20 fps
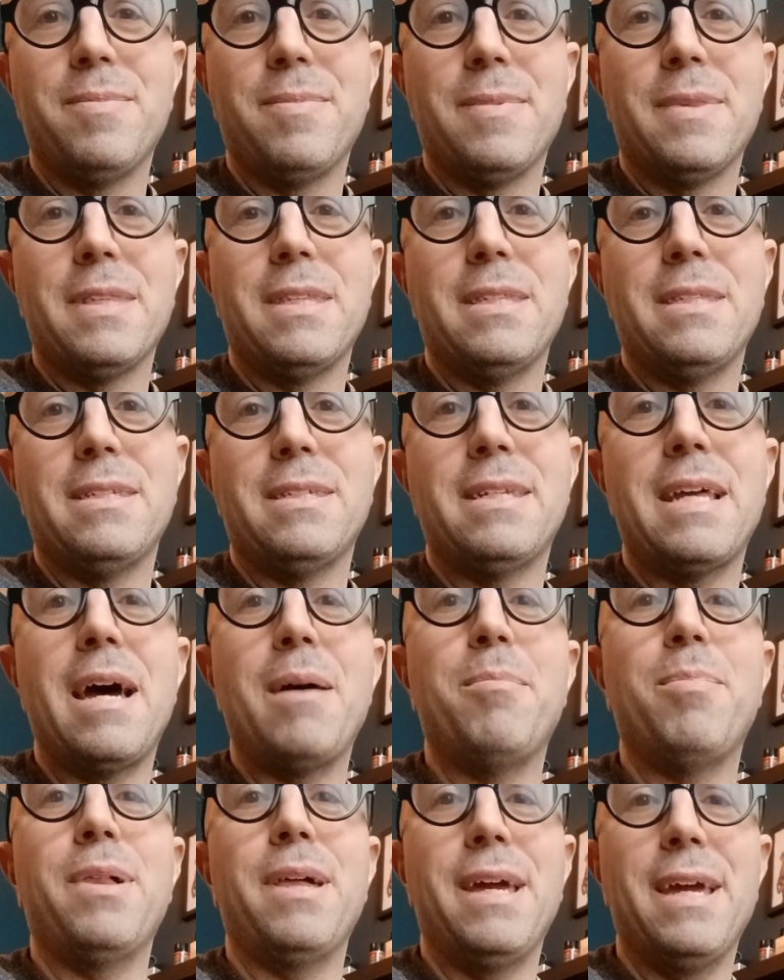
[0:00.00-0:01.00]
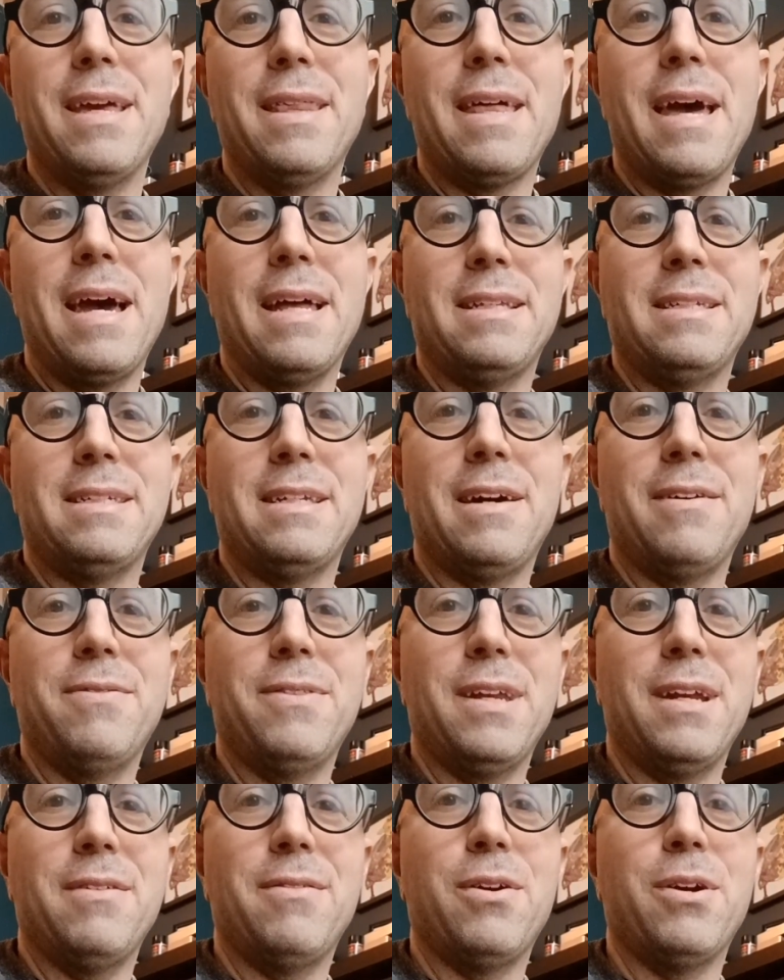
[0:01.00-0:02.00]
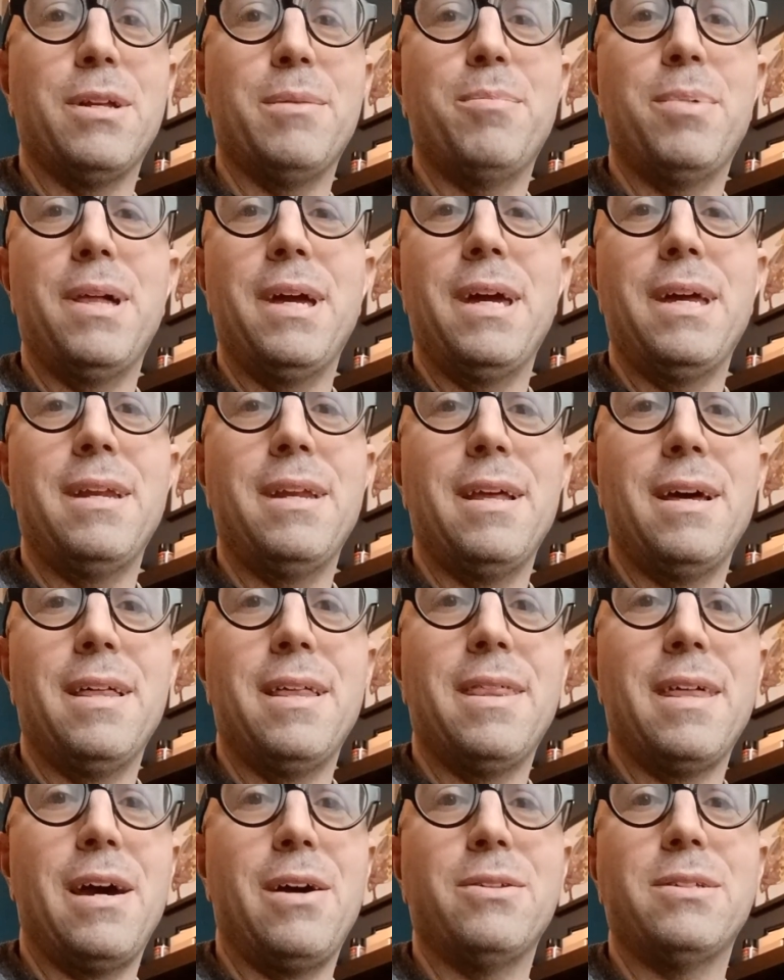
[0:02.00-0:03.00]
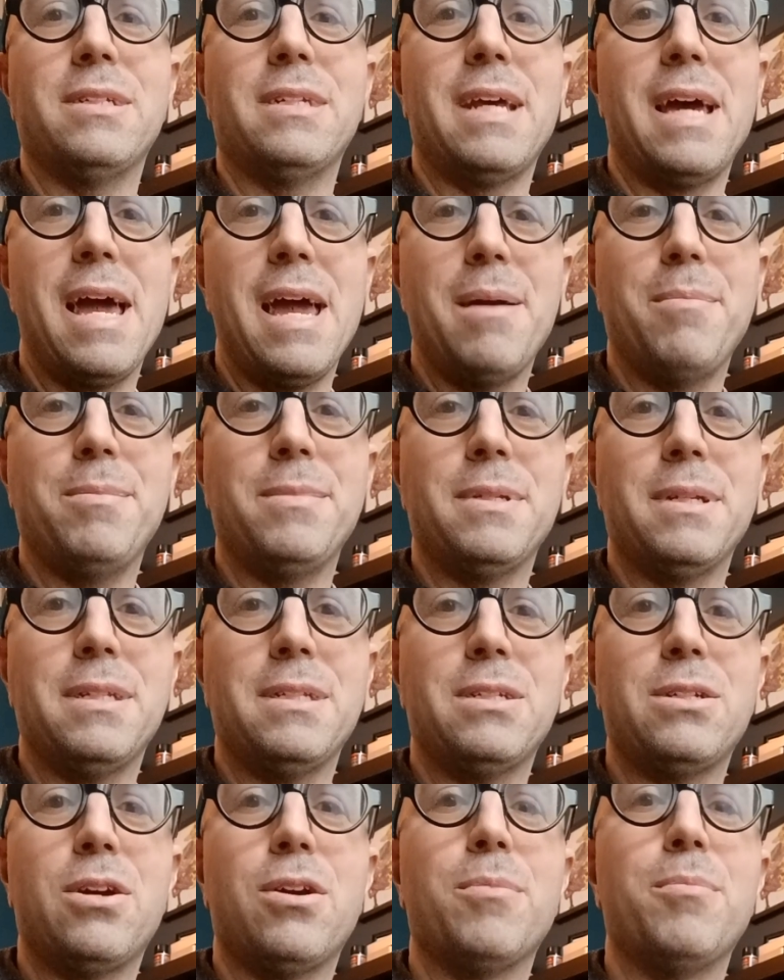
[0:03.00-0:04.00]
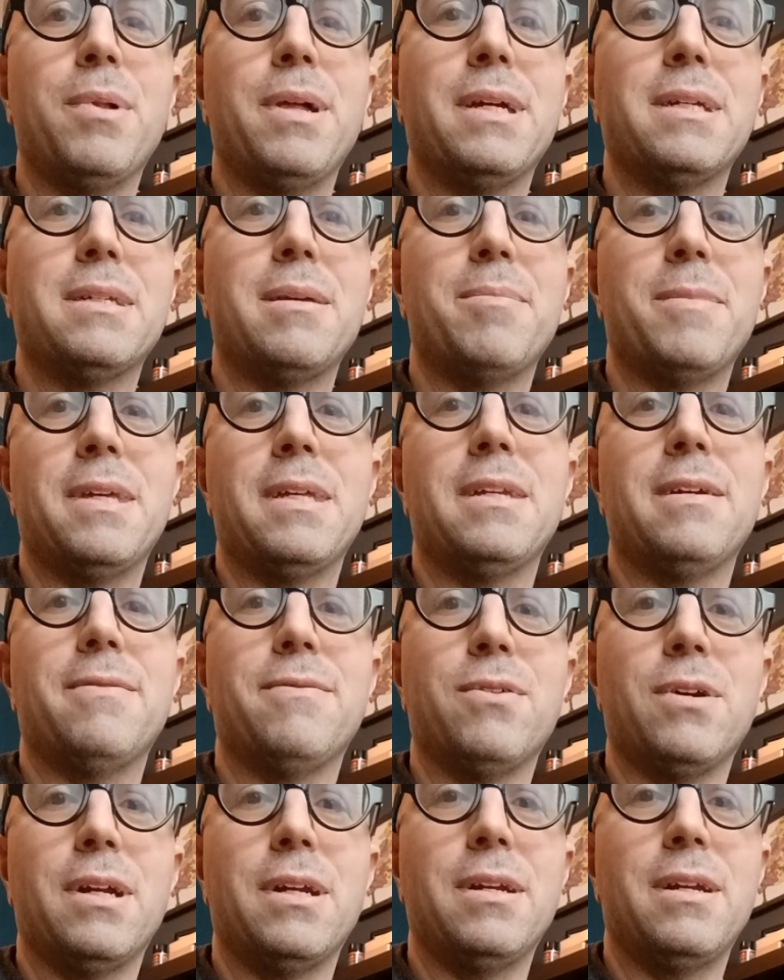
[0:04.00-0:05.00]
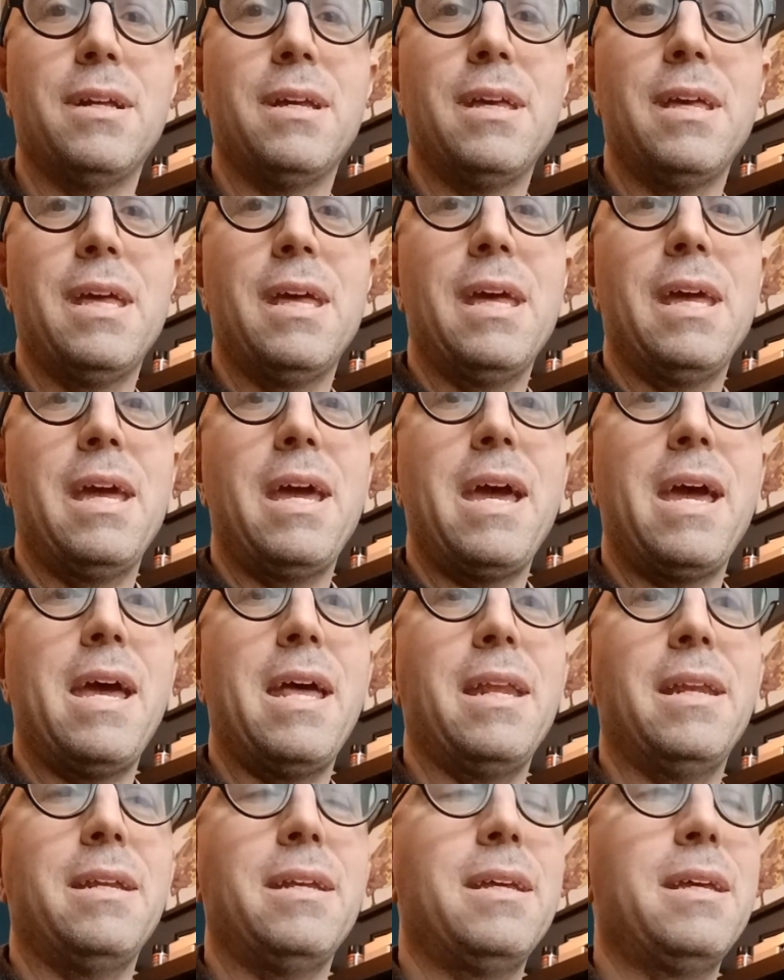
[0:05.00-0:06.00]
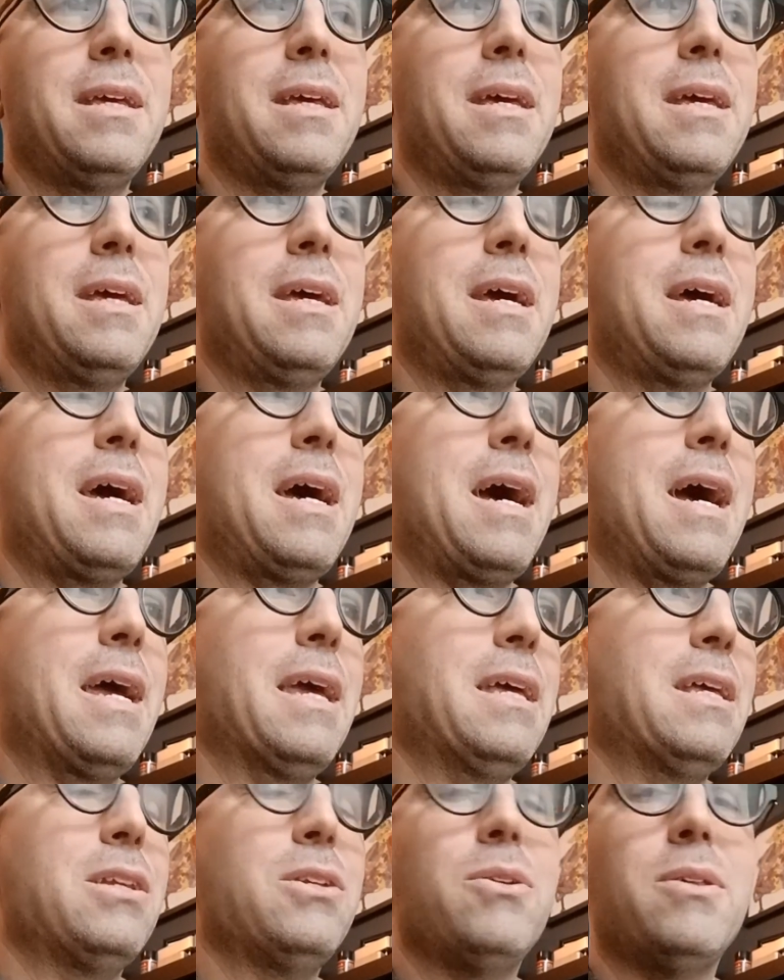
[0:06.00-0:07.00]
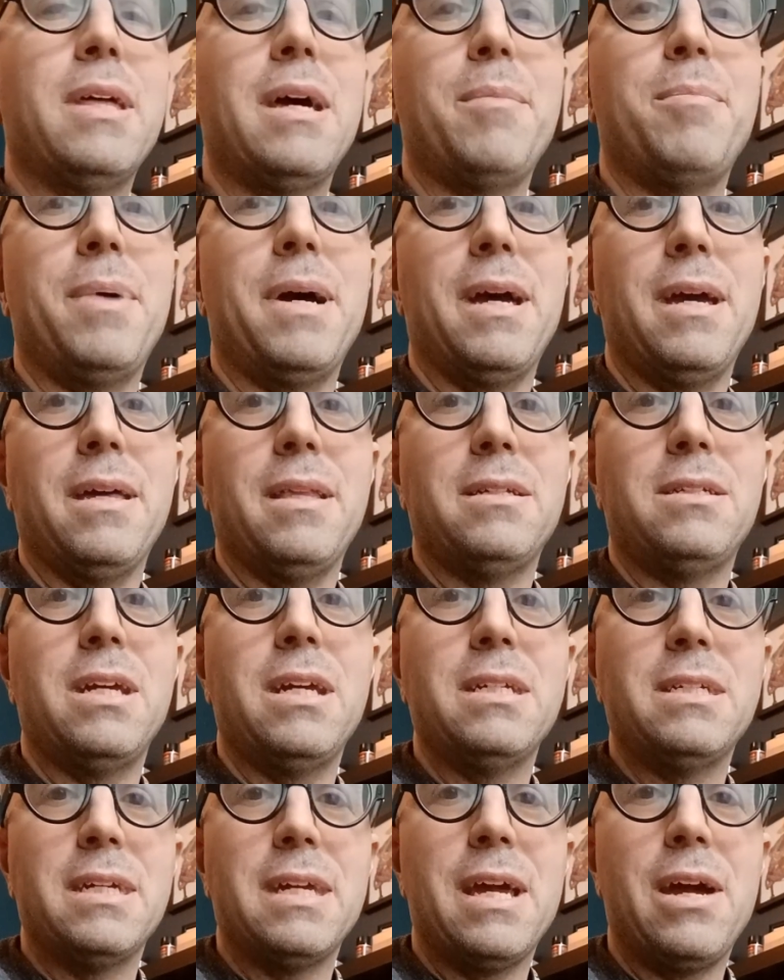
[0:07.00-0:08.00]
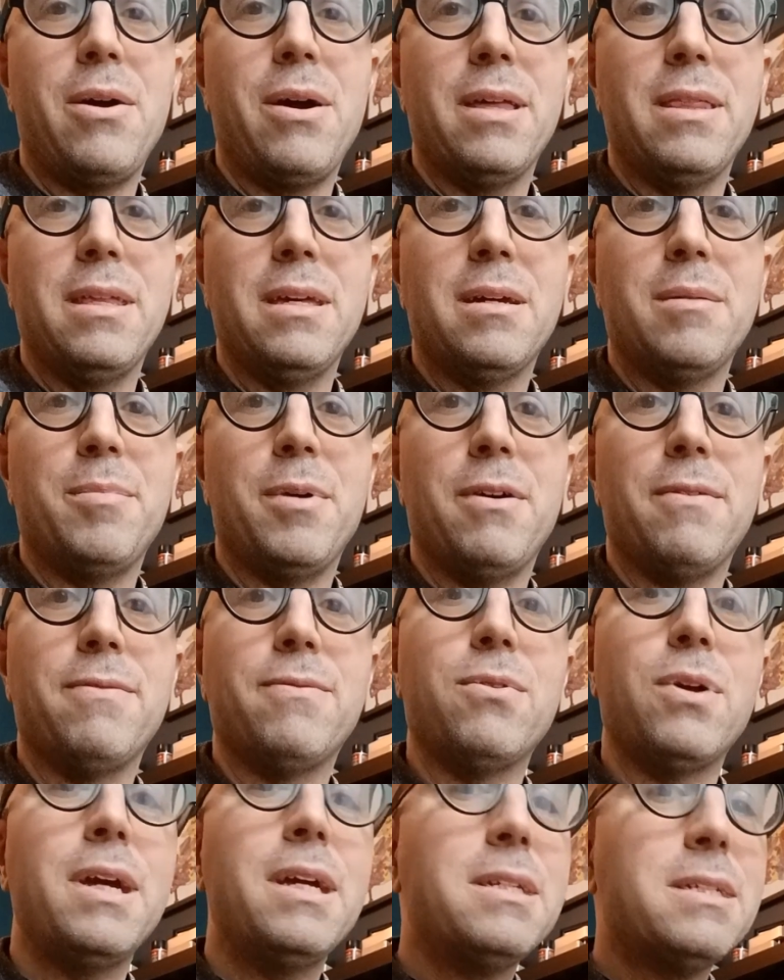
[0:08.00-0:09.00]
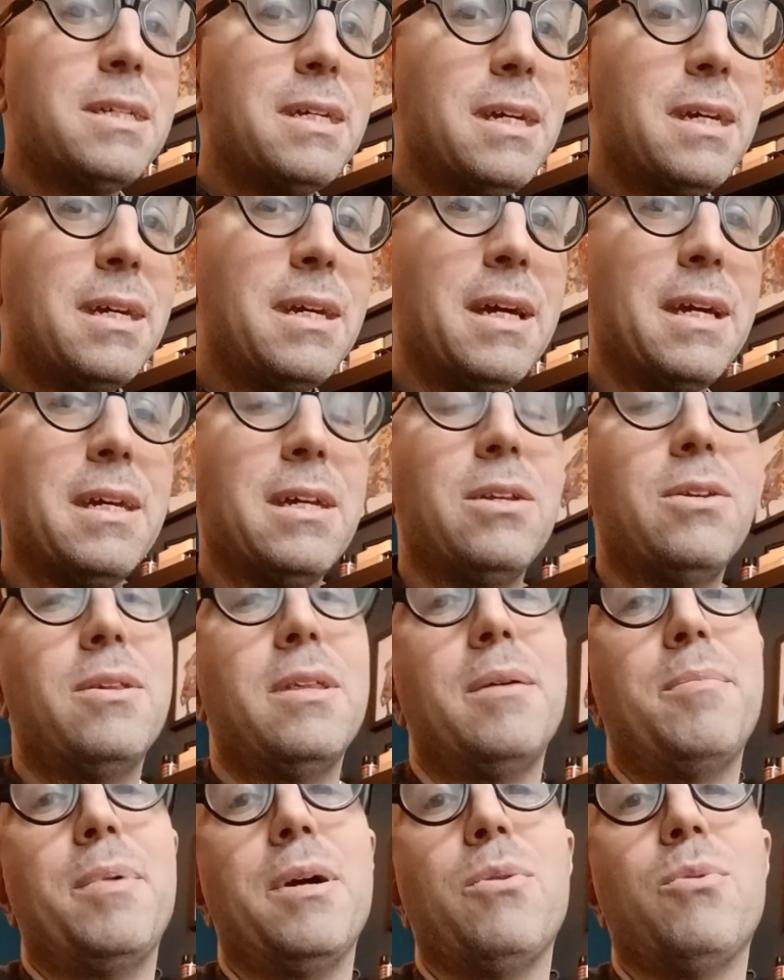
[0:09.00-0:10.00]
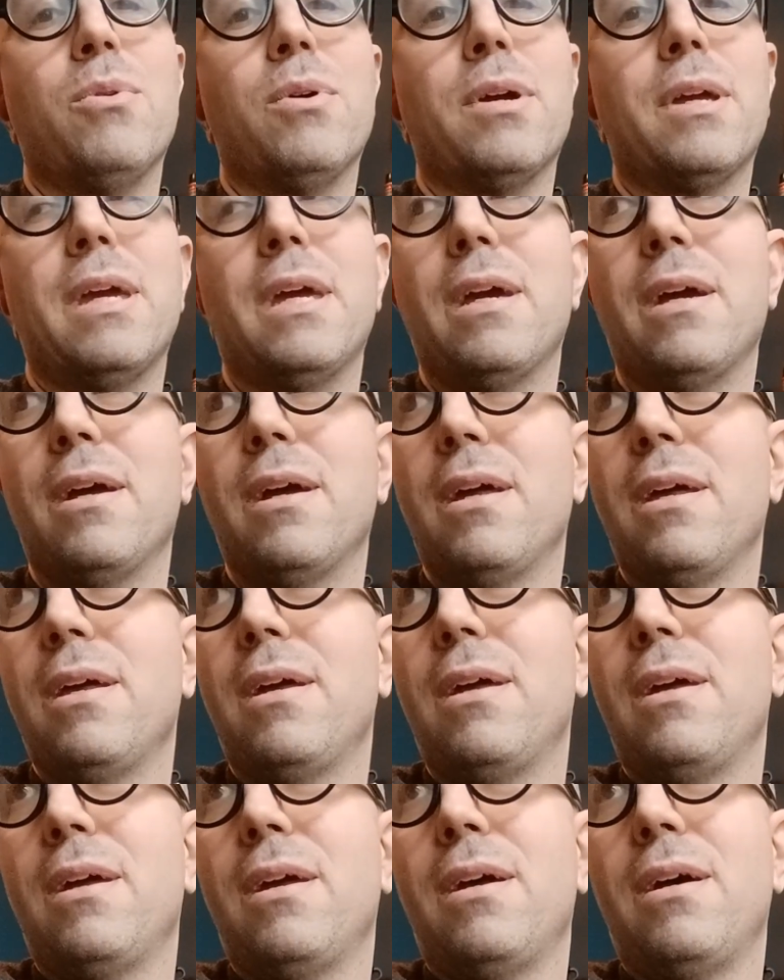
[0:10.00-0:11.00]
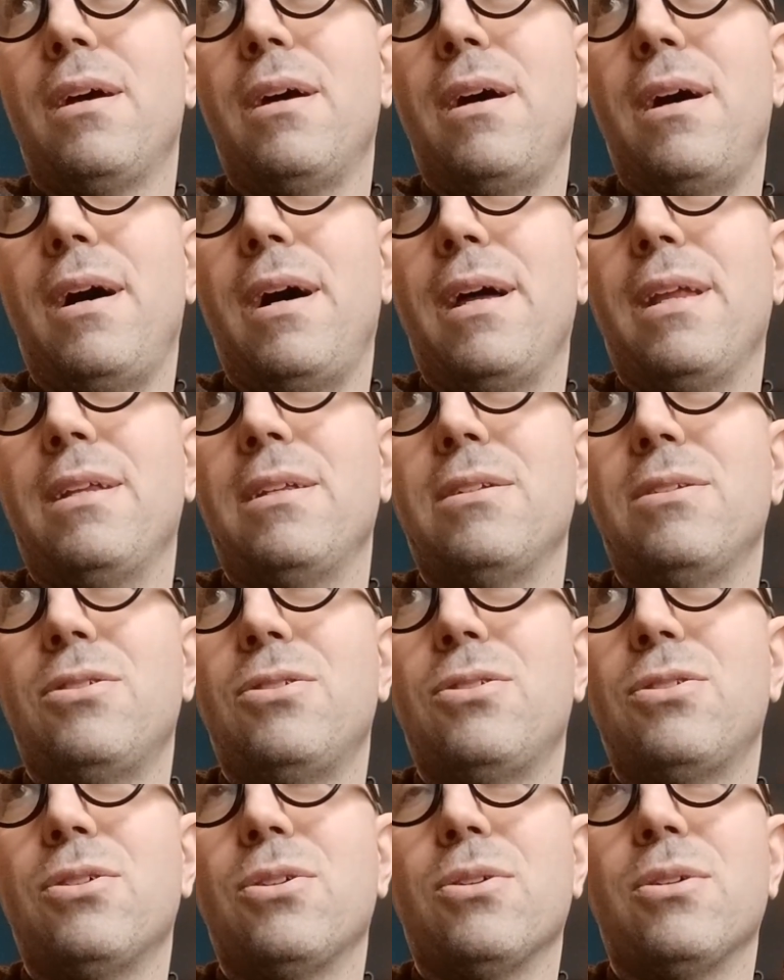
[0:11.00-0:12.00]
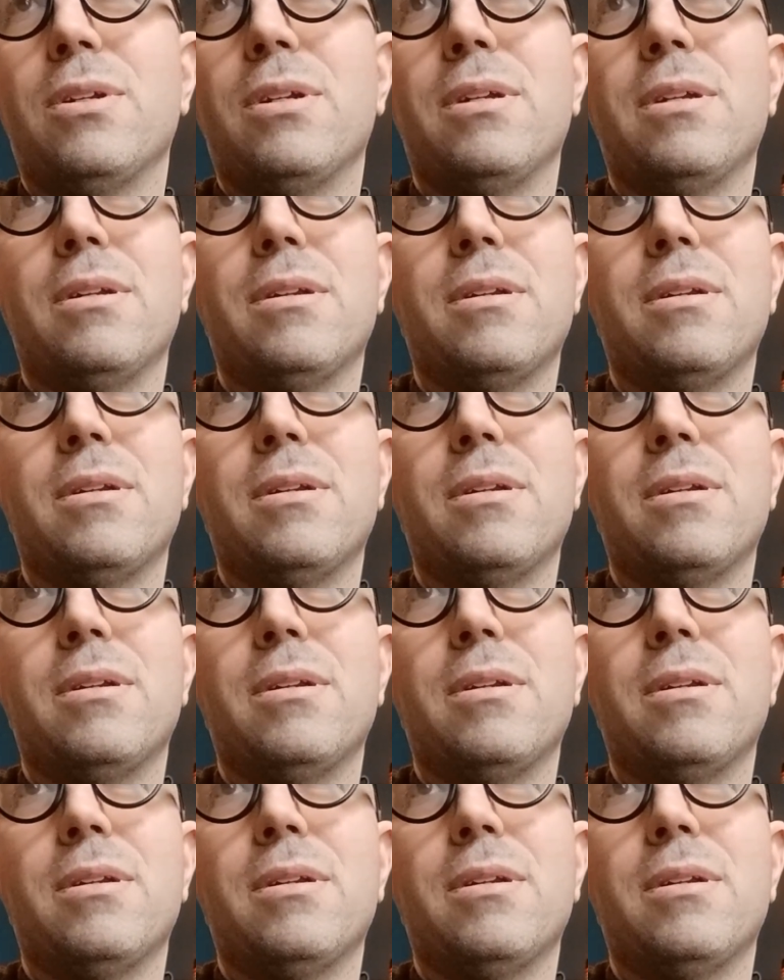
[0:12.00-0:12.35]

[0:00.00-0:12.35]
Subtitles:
stop playing that stuff that I've already played 1,000 times and start playing something different? And I can do that by changing how I think about phrasing. I can do that by working on certain